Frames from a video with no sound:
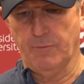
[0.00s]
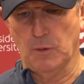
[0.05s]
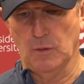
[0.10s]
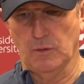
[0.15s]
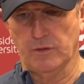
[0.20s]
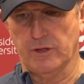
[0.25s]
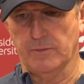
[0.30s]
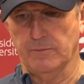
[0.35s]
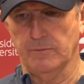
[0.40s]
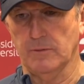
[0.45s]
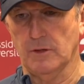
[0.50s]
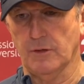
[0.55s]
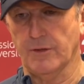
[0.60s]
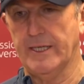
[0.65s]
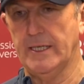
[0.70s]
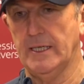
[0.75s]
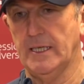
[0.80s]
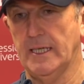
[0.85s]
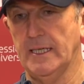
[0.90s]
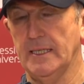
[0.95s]
brought some
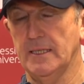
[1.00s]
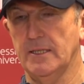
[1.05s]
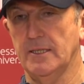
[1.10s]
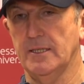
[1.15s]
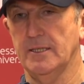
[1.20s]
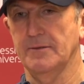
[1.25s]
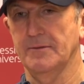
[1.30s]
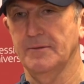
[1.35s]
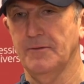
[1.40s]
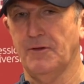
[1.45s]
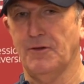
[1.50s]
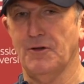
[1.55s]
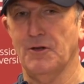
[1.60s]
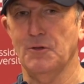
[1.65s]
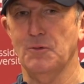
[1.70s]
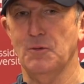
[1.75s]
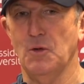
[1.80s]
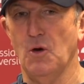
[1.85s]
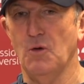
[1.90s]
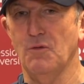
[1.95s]
great kids
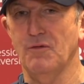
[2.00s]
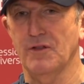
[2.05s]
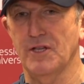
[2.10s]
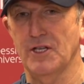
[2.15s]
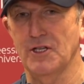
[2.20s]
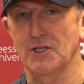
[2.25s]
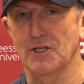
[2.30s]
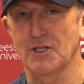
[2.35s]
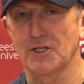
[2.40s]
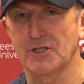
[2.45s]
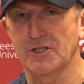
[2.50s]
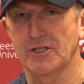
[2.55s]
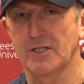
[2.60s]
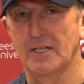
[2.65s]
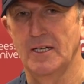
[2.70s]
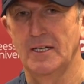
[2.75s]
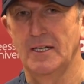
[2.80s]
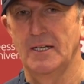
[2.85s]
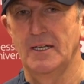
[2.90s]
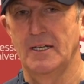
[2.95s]
through over the years.
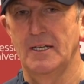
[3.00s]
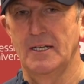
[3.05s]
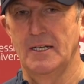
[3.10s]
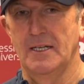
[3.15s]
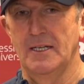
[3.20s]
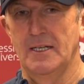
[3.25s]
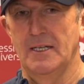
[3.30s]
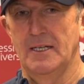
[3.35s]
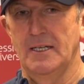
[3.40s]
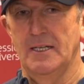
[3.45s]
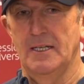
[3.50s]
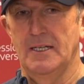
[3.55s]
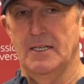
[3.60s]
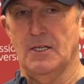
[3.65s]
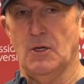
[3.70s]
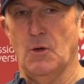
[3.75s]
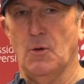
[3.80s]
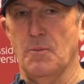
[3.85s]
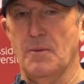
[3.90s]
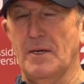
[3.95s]

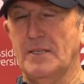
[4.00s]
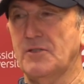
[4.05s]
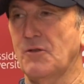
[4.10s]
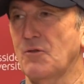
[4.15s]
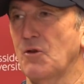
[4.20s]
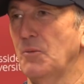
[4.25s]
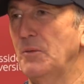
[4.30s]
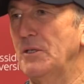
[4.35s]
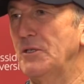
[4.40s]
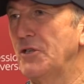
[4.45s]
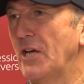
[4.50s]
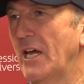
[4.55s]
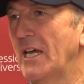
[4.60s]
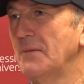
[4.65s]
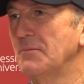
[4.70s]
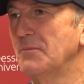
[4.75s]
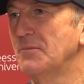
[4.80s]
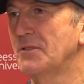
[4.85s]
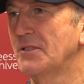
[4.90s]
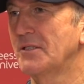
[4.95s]
Going back to Robbie
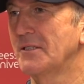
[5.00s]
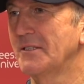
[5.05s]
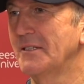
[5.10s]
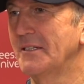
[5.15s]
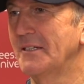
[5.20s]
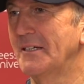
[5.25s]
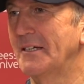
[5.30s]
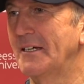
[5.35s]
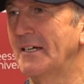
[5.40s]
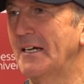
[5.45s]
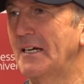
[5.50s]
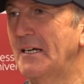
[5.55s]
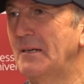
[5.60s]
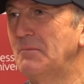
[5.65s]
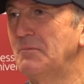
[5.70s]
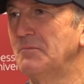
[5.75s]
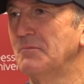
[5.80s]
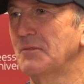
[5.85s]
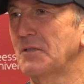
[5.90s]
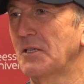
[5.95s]
James,
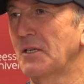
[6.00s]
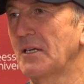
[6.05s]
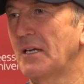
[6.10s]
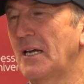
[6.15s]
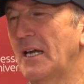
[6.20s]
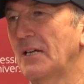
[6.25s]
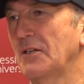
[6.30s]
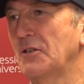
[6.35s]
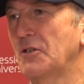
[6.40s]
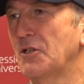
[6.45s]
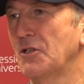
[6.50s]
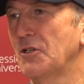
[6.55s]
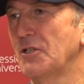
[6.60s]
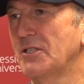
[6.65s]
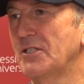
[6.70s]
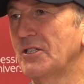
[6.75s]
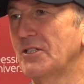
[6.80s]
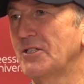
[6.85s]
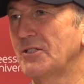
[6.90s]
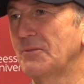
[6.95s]
Alan
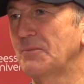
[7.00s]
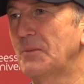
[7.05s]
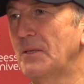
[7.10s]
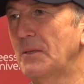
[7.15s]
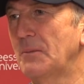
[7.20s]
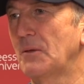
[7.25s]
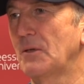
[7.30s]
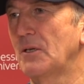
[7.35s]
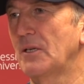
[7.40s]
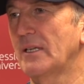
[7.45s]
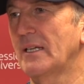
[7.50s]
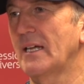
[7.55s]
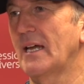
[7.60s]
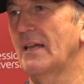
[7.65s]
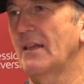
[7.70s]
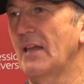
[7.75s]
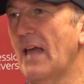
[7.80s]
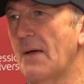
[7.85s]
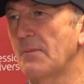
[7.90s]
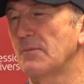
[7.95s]
Curtis, and people like
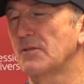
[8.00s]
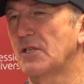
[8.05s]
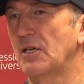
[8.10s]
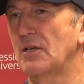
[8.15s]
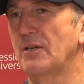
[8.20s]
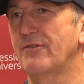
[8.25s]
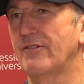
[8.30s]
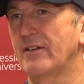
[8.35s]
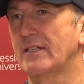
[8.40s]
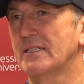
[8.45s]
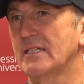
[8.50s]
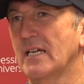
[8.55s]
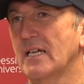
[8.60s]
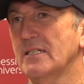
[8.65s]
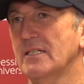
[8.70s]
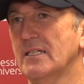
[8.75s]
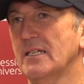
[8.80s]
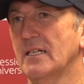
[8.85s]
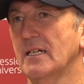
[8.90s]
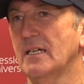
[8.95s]
that. Absolutely
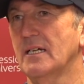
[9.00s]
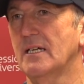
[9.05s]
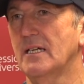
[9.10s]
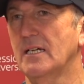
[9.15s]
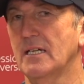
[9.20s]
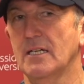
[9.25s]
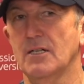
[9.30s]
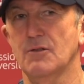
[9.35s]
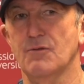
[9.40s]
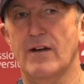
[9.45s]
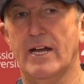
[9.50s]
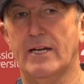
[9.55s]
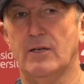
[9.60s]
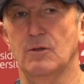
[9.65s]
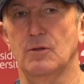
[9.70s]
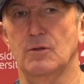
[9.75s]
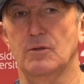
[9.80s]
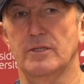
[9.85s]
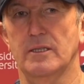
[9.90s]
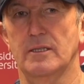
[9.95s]
fantastic
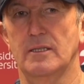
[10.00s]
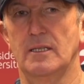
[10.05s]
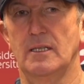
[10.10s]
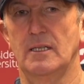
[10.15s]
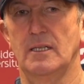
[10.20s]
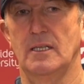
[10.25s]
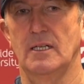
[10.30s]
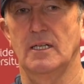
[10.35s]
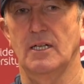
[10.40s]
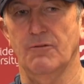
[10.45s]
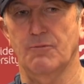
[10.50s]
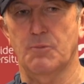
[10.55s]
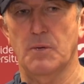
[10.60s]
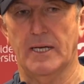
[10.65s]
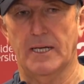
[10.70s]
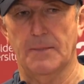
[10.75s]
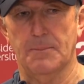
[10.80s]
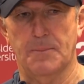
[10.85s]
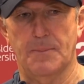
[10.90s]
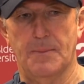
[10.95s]
record of
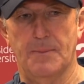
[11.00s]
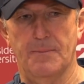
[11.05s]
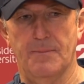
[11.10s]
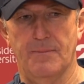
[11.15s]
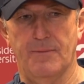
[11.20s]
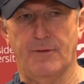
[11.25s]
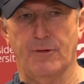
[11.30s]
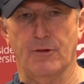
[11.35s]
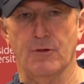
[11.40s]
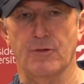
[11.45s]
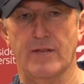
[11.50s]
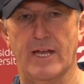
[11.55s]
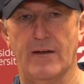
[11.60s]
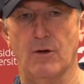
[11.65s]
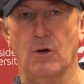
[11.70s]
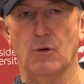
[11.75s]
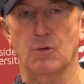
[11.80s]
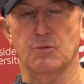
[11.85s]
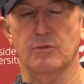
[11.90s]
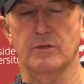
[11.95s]
bringing through their
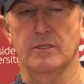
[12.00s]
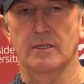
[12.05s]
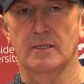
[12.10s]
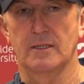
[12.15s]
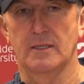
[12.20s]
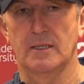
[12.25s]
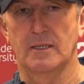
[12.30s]
own